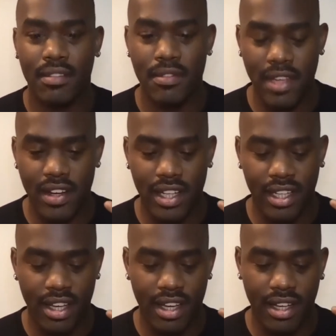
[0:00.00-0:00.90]

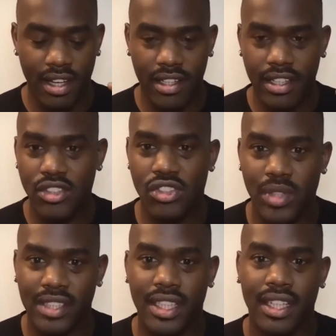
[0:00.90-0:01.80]
very uh,
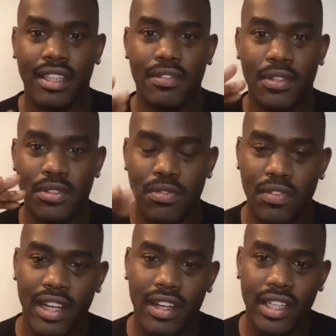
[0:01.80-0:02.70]
constricting that feels
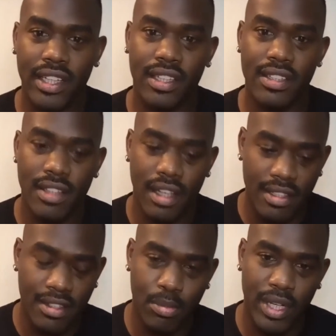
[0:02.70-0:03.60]
very uh,
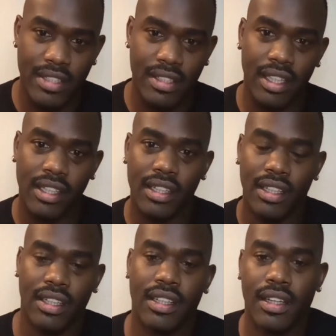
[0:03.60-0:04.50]
suppressing
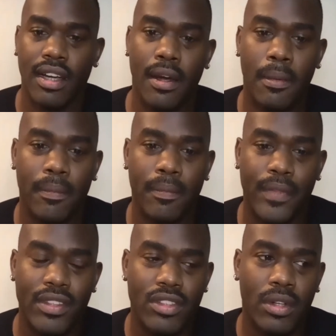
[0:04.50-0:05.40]
um,
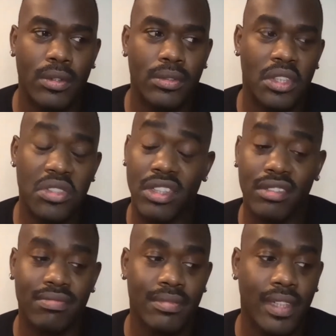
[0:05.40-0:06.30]
and so those are